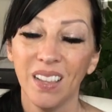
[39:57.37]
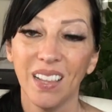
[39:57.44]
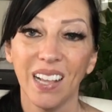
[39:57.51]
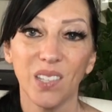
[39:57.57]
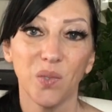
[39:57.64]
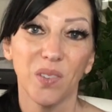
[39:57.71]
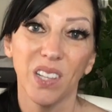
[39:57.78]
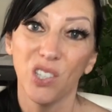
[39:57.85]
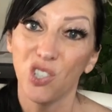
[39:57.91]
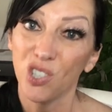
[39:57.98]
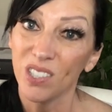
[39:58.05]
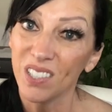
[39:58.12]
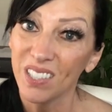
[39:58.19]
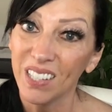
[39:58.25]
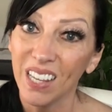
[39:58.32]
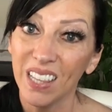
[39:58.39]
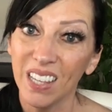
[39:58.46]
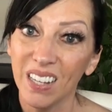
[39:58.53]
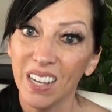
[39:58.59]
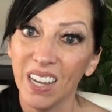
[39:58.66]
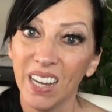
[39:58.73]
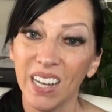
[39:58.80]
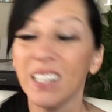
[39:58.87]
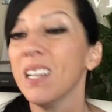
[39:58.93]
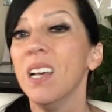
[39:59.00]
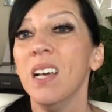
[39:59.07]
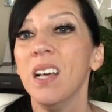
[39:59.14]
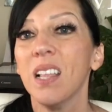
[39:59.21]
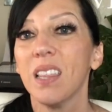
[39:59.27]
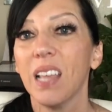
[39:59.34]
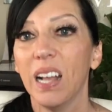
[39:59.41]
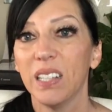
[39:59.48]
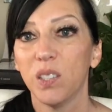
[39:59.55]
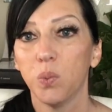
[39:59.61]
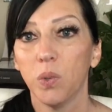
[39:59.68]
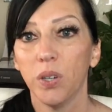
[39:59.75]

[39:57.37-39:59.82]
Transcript: That's where they should stay the night. That's